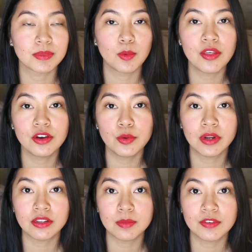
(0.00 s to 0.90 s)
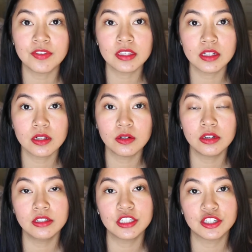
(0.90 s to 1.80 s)
whether you want it to be physical
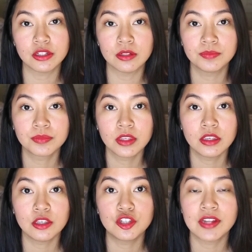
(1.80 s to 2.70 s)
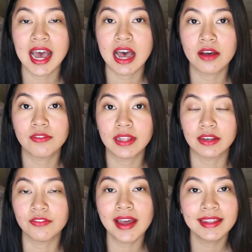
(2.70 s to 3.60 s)
or digital, you should have like a
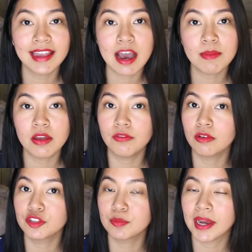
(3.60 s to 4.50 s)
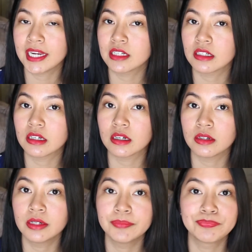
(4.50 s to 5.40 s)
filing cabinet, a folder binder,
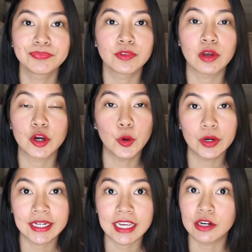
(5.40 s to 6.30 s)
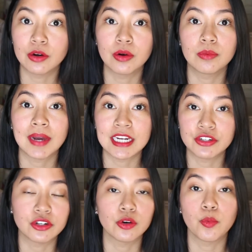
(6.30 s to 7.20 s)
accordion
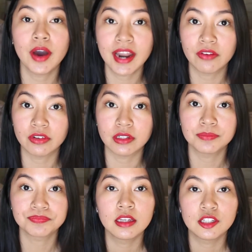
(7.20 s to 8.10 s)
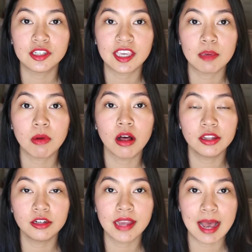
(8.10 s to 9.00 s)
binder, or whatever to keep all
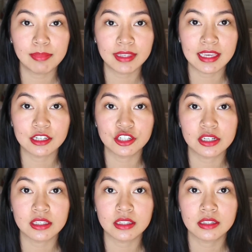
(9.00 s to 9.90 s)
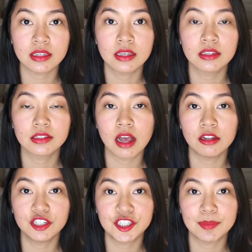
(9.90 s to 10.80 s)
your applications,
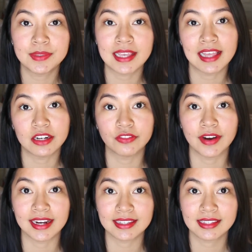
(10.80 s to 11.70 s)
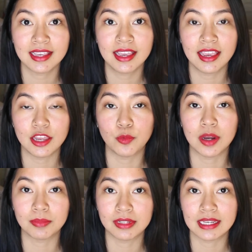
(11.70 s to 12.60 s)
scholarships, and letter of recs in
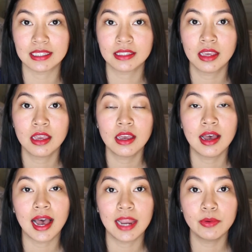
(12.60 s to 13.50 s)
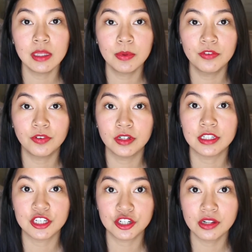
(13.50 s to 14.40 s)
one place. I really prefer
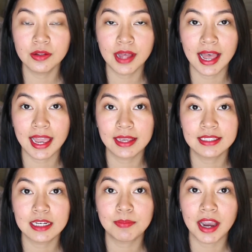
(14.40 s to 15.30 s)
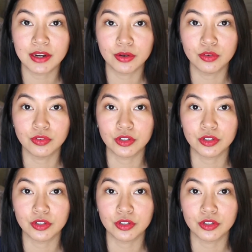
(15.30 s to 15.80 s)
digital. I did mine over